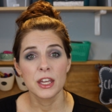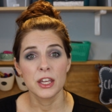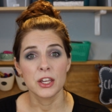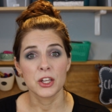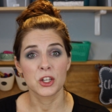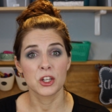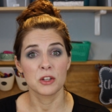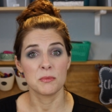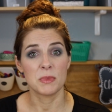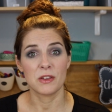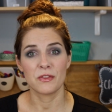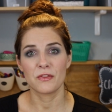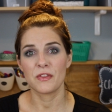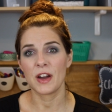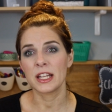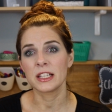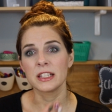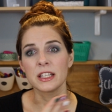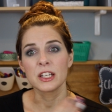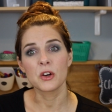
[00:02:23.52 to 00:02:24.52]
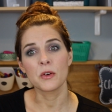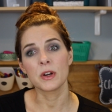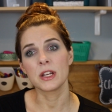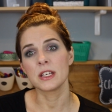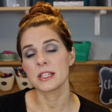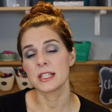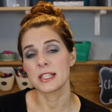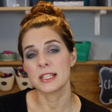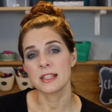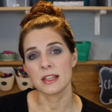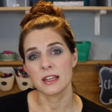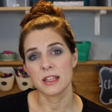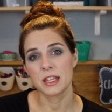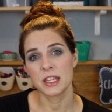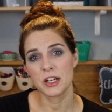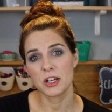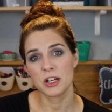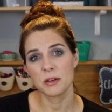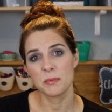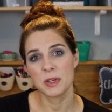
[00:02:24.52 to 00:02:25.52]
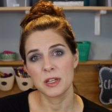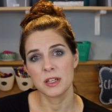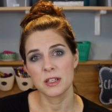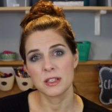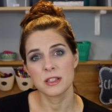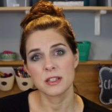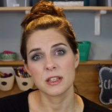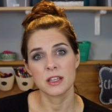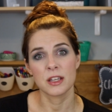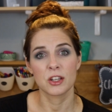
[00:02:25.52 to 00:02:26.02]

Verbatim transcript: It could be finally going to see a therapist.